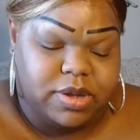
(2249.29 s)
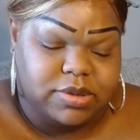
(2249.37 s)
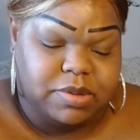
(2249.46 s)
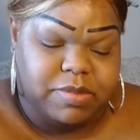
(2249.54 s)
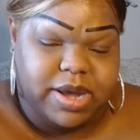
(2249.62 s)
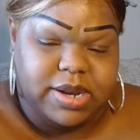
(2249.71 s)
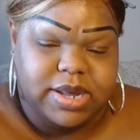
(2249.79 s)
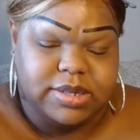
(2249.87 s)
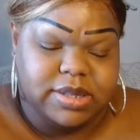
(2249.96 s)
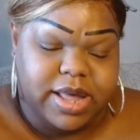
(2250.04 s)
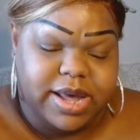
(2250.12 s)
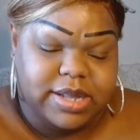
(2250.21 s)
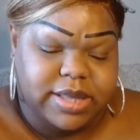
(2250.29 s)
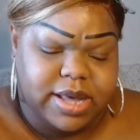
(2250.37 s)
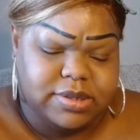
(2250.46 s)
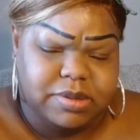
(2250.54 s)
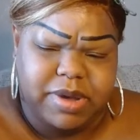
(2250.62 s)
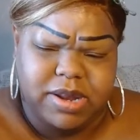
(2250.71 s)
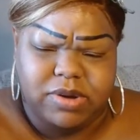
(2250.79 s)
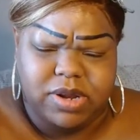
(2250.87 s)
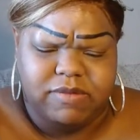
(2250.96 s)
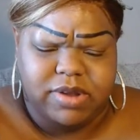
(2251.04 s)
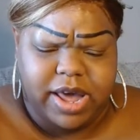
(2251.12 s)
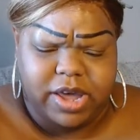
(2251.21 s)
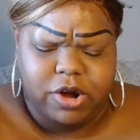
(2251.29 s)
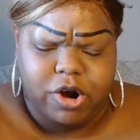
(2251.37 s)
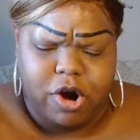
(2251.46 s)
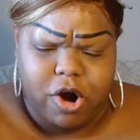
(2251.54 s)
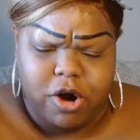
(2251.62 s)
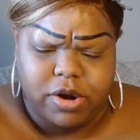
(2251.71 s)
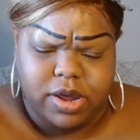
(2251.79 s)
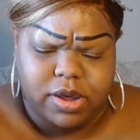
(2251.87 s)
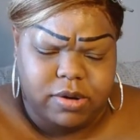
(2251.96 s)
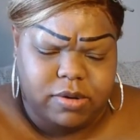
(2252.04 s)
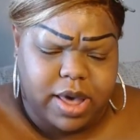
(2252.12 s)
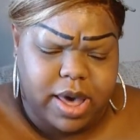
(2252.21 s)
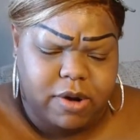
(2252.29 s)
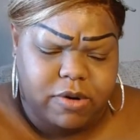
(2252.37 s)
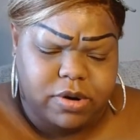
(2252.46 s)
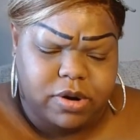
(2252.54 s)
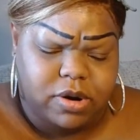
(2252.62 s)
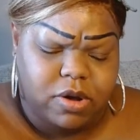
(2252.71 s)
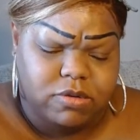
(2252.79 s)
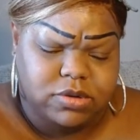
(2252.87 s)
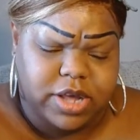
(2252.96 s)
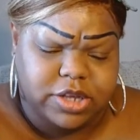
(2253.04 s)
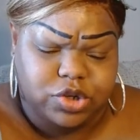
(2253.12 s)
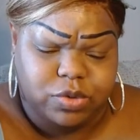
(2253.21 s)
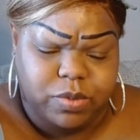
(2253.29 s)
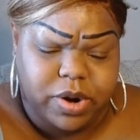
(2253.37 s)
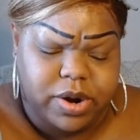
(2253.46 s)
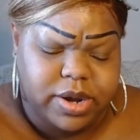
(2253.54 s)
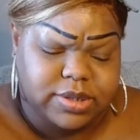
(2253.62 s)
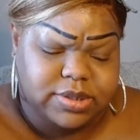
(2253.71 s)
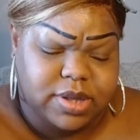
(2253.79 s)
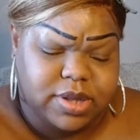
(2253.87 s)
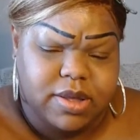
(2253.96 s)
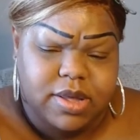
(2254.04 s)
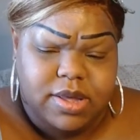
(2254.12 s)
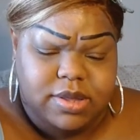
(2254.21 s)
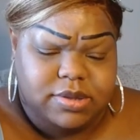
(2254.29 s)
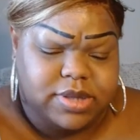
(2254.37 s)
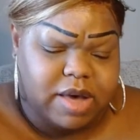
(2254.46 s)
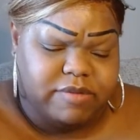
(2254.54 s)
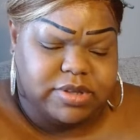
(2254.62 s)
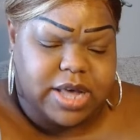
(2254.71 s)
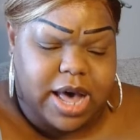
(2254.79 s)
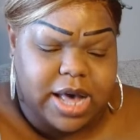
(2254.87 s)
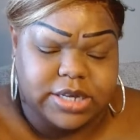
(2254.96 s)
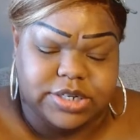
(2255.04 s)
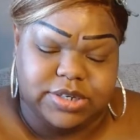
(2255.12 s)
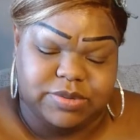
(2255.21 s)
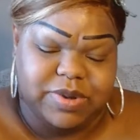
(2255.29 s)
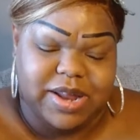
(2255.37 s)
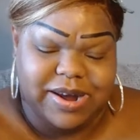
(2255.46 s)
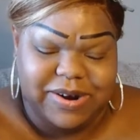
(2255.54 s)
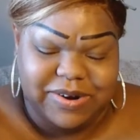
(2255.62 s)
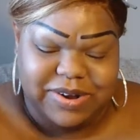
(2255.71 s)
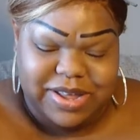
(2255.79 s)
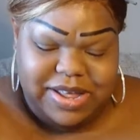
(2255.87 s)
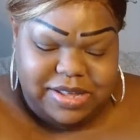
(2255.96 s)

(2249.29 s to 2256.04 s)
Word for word: And somebody doesn't like that. Somebody don't even like your garment, okay, or the clothes that you wear and stuff sabotage is what I heard.